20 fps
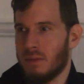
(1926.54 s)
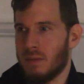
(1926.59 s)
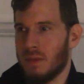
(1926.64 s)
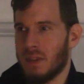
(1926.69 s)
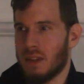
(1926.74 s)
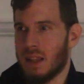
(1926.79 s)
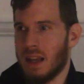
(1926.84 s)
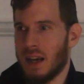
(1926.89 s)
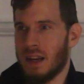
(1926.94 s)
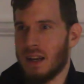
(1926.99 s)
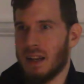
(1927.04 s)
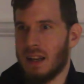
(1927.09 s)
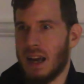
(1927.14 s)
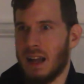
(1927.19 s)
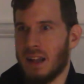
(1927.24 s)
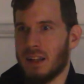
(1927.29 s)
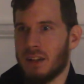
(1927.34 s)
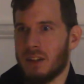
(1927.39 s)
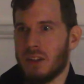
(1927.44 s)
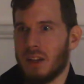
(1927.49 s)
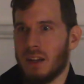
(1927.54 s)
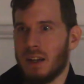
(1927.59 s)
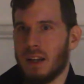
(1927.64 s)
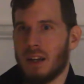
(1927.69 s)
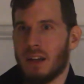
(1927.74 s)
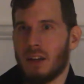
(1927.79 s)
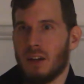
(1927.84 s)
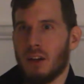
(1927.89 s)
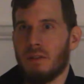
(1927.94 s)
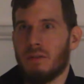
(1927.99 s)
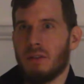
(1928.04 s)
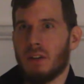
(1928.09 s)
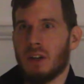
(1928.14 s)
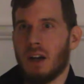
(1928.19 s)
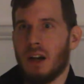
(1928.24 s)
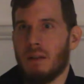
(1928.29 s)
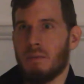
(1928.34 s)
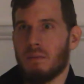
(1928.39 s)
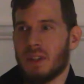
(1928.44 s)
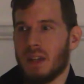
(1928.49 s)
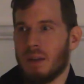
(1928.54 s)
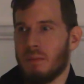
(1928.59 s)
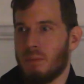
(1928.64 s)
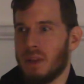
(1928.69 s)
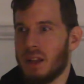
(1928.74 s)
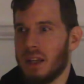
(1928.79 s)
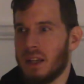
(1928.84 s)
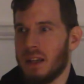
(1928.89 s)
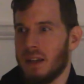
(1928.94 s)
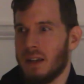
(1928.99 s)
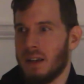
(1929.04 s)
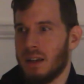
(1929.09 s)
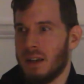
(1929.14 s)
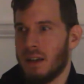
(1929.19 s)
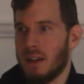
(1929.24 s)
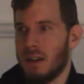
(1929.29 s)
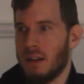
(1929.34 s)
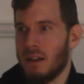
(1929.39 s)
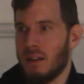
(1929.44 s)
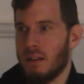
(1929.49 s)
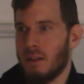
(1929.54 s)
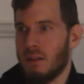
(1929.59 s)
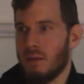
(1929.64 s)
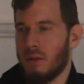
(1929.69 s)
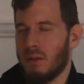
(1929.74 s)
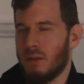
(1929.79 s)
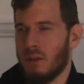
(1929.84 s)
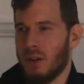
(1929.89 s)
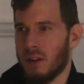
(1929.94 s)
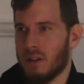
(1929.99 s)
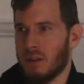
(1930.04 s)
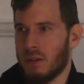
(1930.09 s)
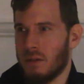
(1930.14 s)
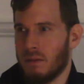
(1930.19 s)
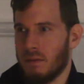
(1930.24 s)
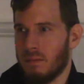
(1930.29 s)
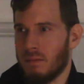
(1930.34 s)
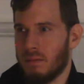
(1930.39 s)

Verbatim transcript: It's not a knowledge that he can overcome simply through thought.